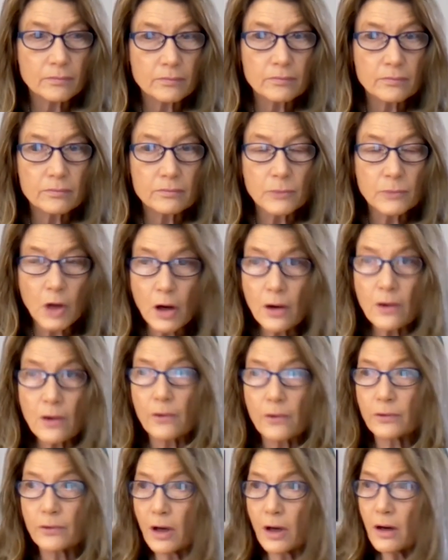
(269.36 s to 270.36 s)
No,
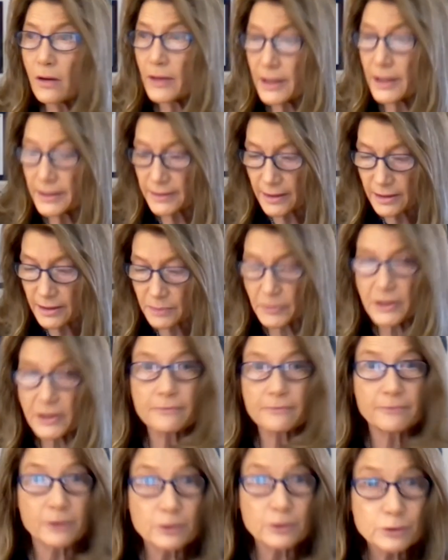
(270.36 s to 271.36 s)
it's being
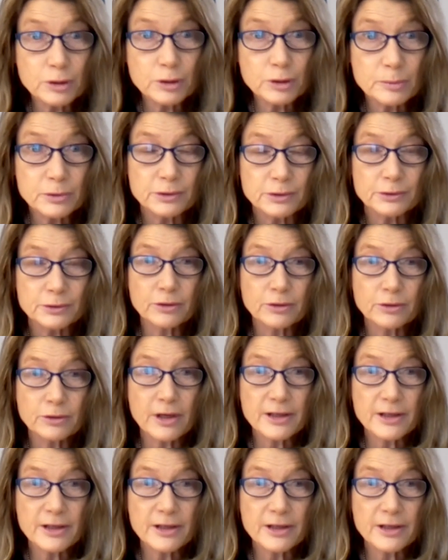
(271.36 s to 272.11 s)
vulnerable,